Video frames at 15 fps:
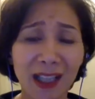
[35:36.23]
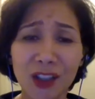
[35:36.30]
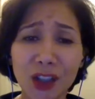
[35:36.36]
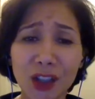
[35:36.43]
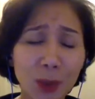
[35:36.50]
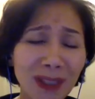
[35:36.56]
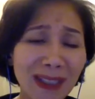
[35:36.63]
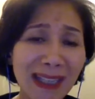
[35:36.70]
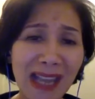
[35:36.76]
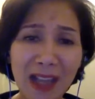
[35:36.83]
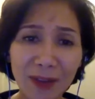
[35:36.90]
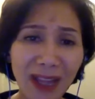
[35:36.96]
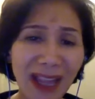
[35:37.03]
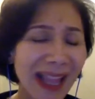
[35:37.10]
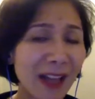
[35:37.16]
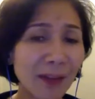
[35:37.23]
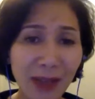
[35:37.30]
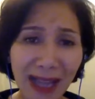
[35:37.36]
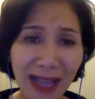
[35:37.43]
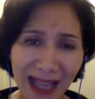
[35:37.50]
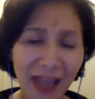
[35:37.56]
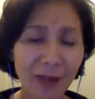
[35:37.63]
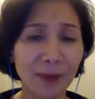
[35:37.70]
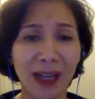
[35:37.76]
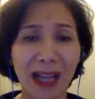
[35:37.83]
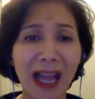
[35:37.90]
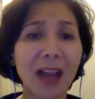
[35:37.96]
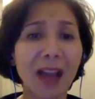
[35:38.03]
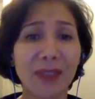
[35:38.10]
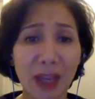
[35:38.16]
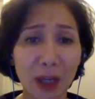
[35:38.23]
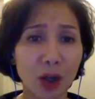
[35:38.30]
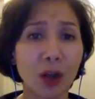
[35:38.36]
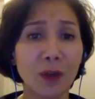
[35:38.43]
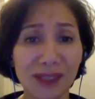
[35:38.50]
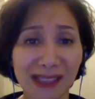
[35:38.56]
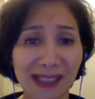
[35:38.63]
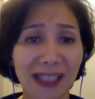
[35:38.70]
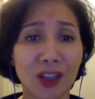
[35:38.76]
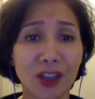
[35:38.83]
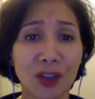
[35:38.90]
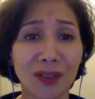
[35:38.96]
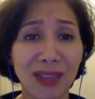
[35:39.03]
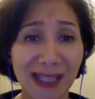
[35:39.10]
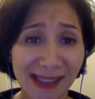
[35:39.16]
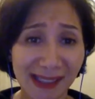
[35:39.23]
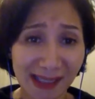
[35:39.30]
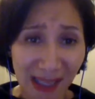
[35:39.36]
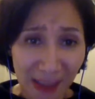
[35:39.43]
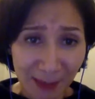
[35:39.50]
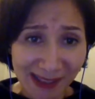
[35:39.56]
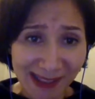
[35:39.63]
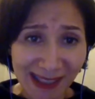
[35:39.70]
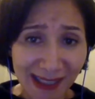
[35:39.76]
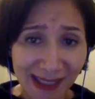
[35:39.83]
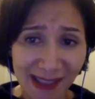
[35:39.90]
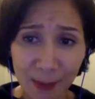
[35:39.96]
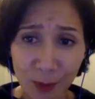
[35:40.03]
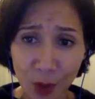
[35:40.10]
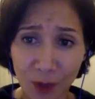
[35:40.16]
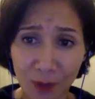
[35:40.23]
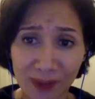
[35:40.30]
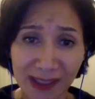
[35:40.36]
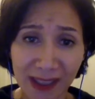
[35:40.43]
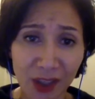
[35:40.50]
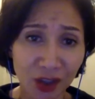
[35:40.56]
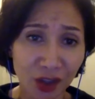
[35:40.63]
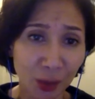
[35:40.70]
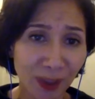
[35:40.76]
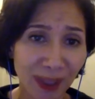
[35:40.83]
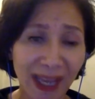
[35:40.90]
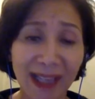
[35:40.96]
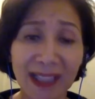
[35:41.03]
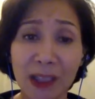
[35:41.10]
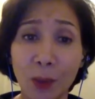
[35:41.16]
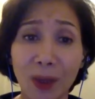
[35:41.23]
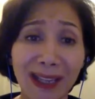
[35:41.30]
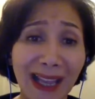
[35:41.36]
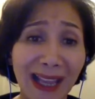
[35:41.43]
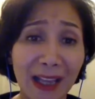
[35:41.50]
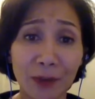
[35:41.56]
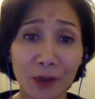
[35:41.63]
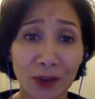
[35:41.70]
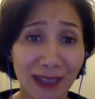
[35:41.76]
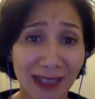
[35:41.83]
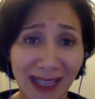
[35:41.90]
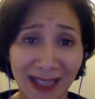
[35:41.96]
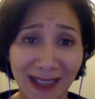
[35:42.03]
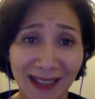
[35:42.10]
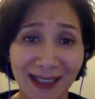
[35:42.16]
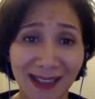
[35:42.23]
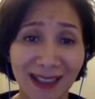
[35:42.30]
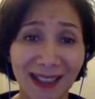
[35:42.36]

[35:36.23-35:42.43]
You will never, ever, ever have that conversation, that exact same conversation with anyone ever again.